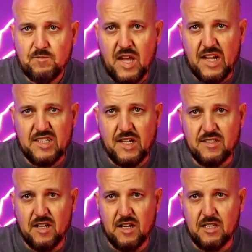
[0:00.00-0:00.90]

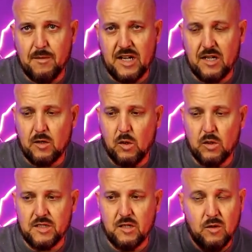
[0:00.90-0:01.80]
accents on it to make it cool.
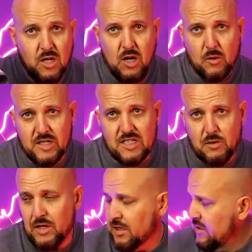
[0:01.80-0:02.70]
So I'm going to see
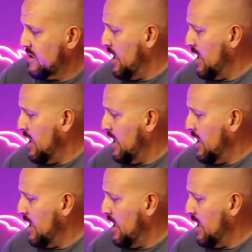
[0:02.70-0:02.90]
what it looks